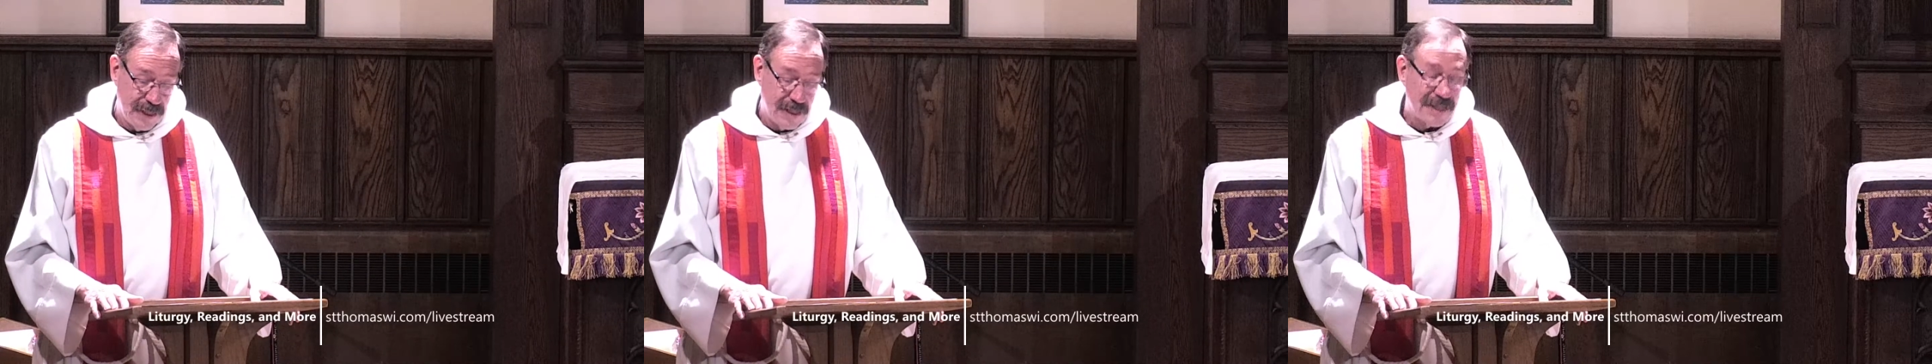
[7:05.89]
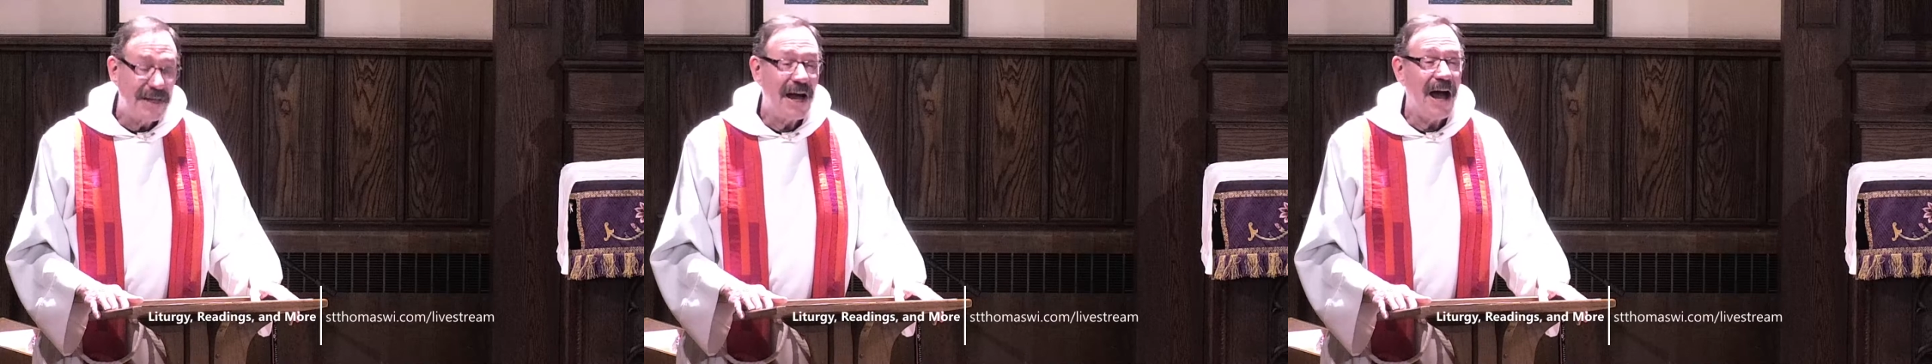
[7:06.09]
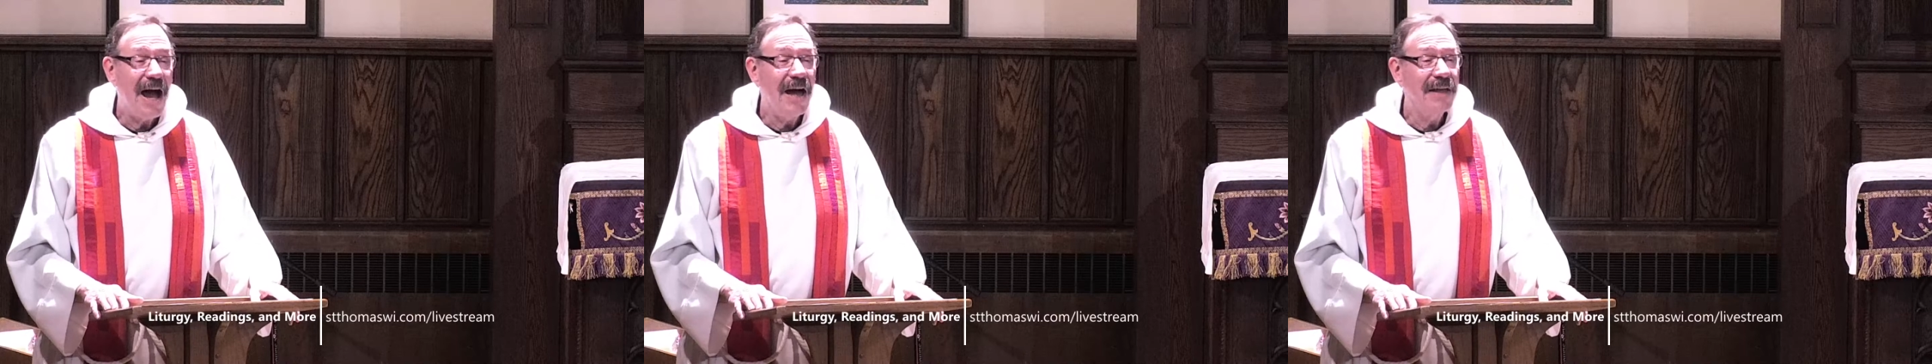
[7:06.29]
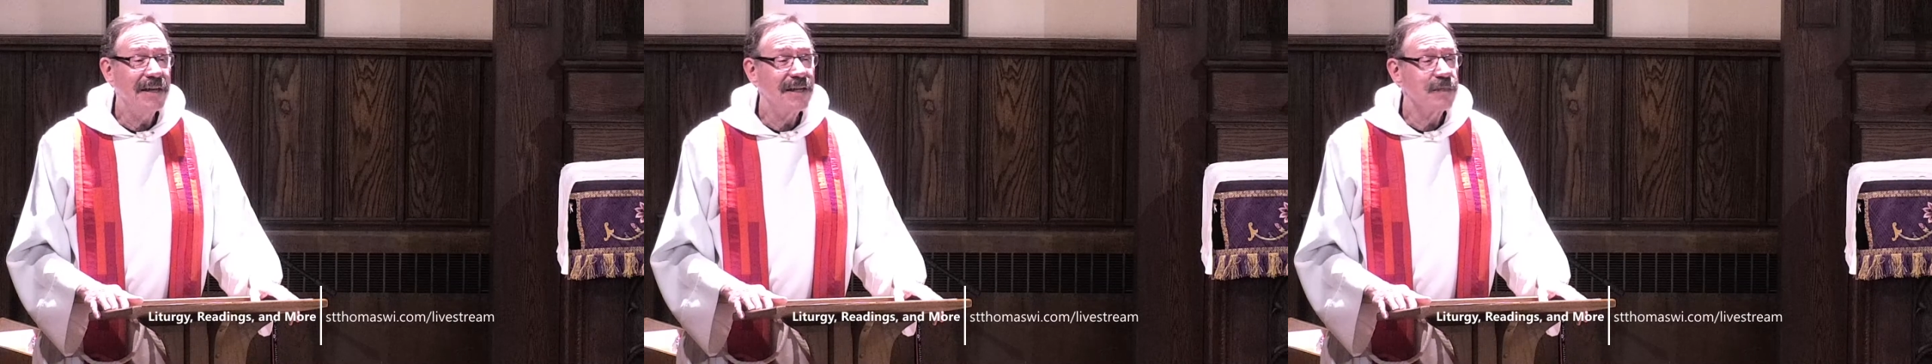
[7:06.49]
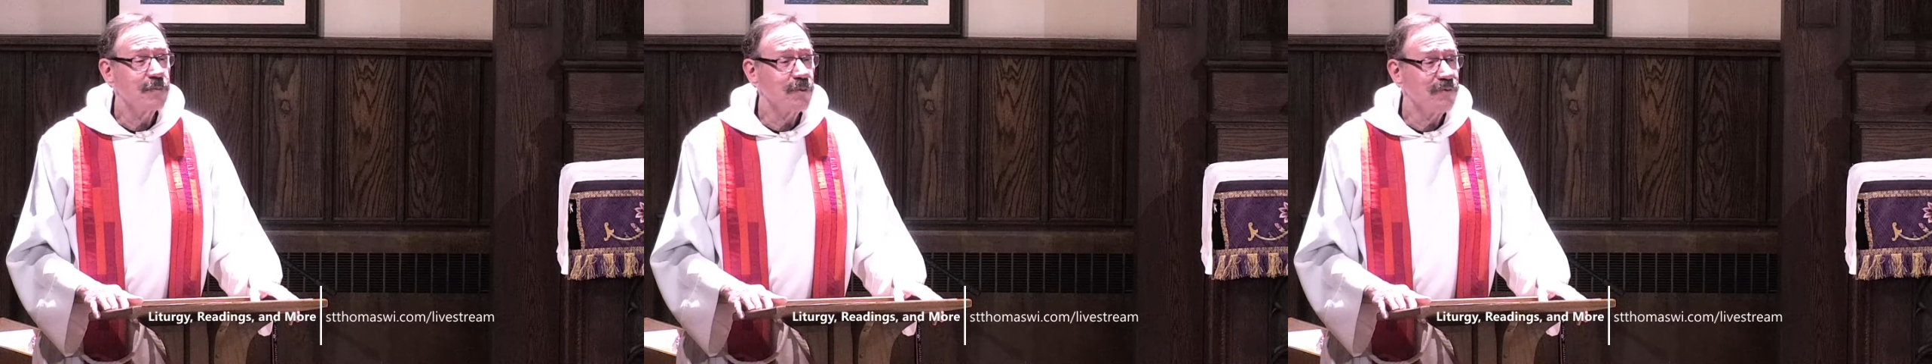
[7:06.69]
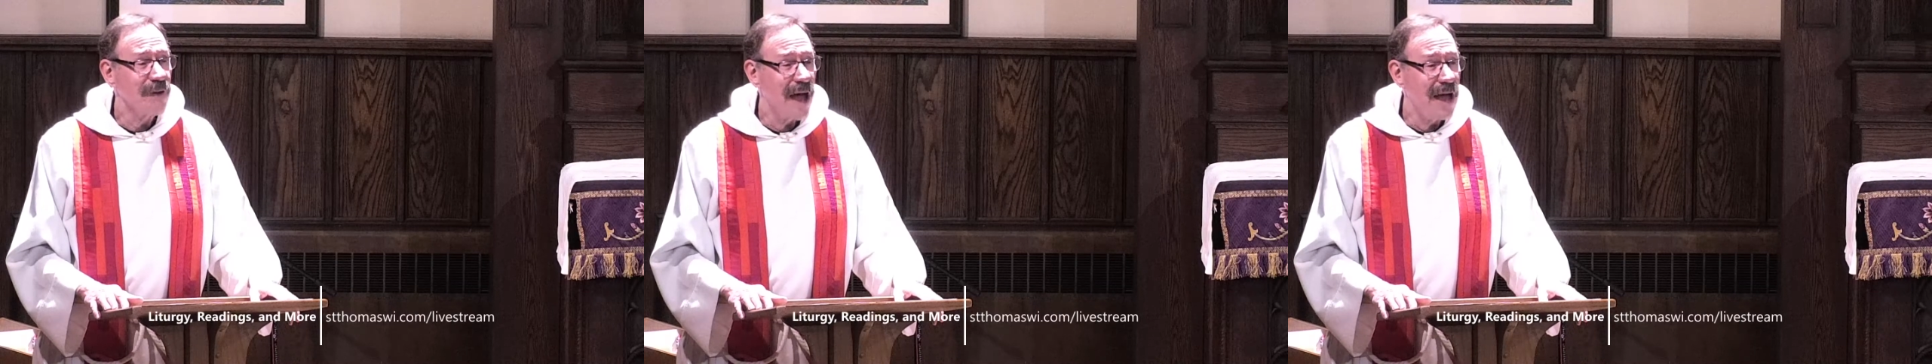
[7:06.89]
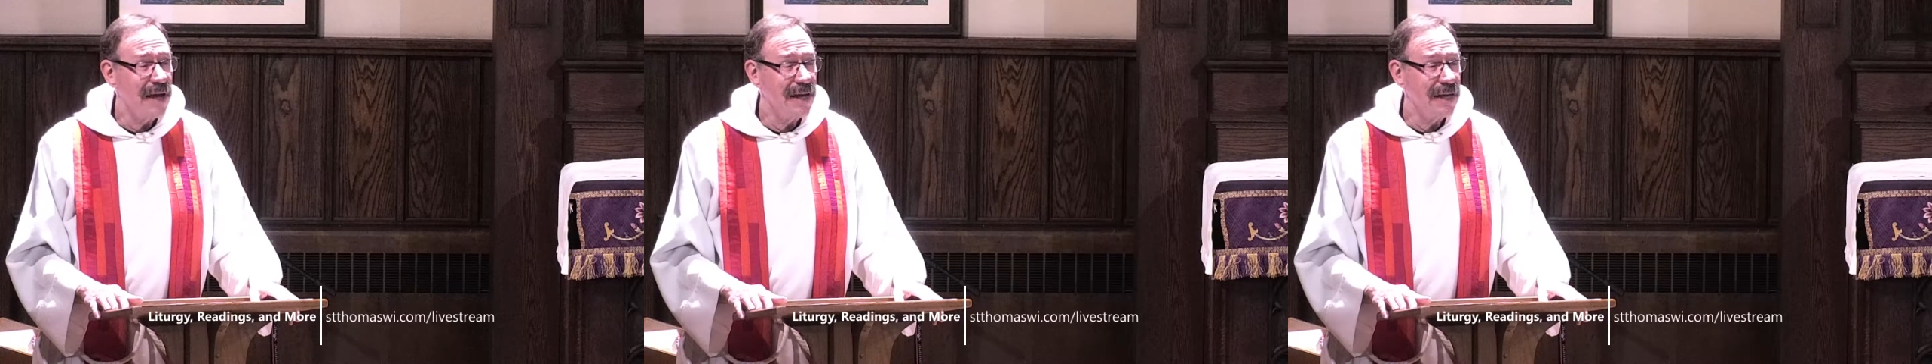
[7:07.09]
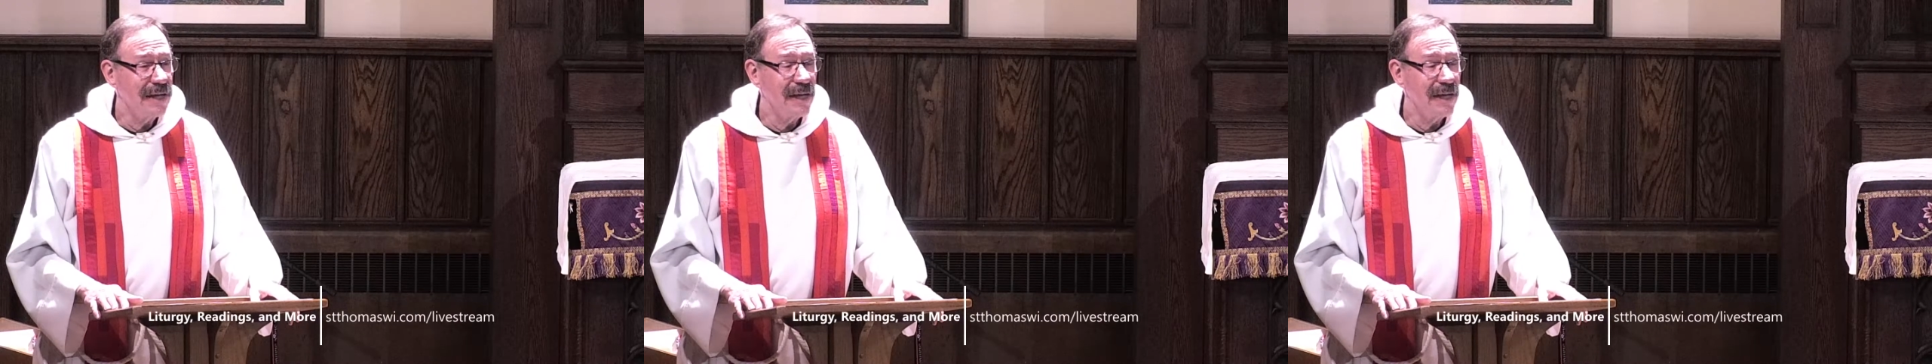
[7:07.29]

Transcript: God is providing,